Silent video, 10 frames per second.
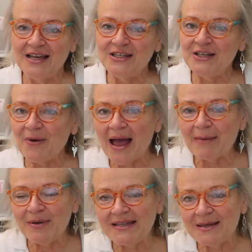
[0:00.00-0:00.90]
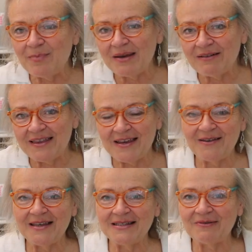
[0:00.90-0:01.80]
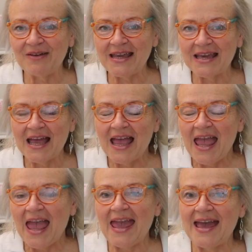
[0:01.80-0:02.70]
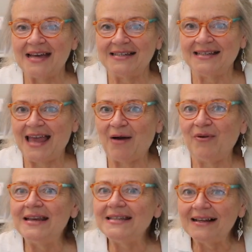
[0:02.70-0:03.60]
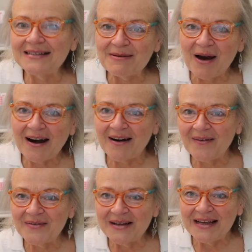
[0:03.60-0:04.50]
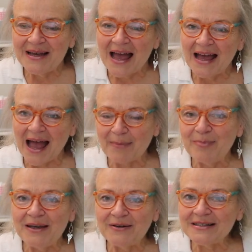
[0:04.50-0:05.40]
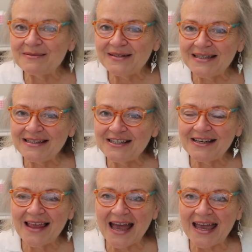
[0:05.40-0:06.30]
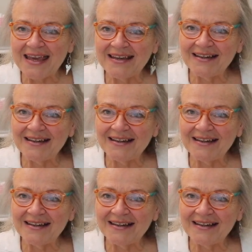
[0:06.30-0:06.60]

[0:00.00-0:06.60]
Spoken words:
So happy to be with you this week and can't wait till tomorrow. Happy Christmas in July.